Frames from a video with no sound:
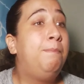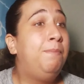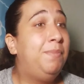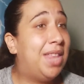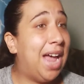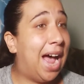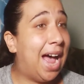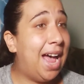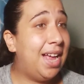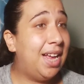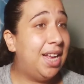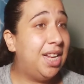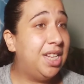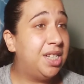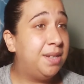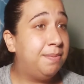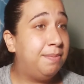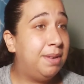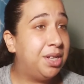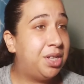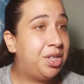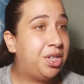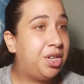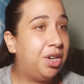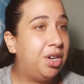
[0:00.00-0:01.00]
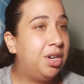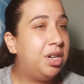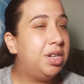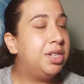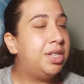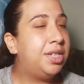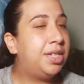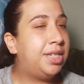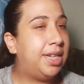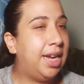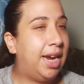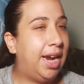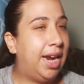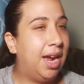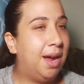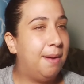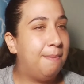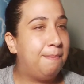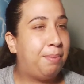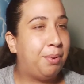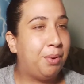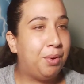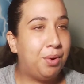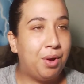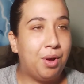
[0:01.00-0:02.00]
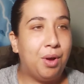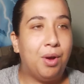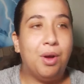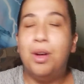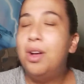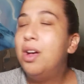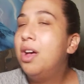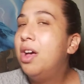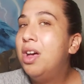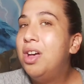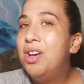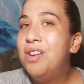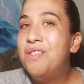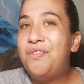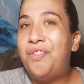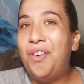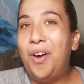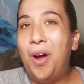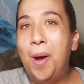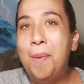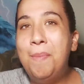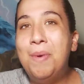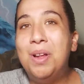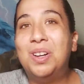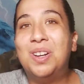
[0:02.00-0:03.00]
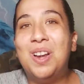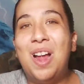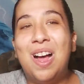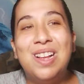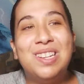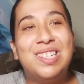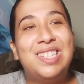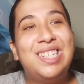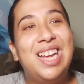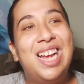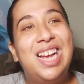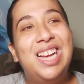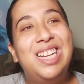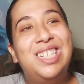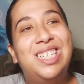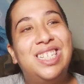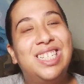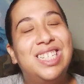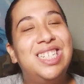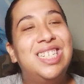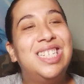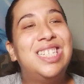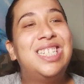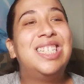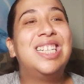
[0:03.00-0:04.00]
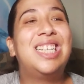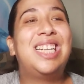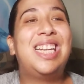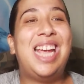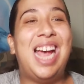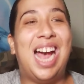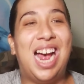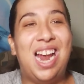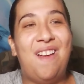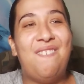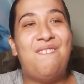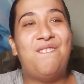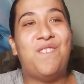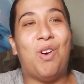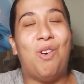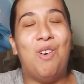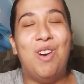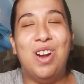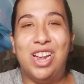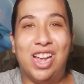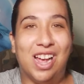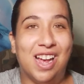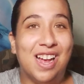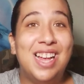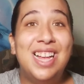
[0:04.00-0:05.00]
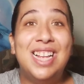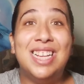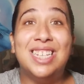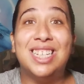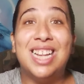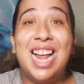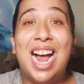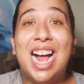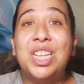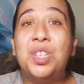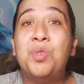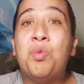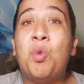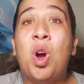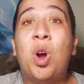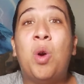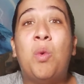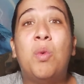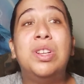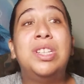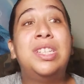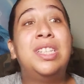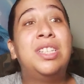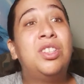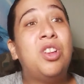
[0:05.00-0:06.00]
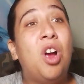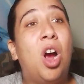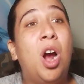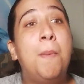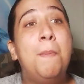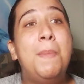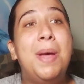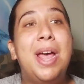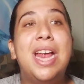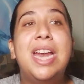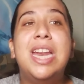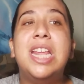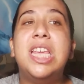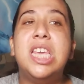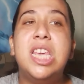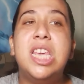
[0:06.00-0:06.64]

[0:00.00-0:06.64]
That is Mr. Sam Poole from Los Angeles, California. His last work was Starman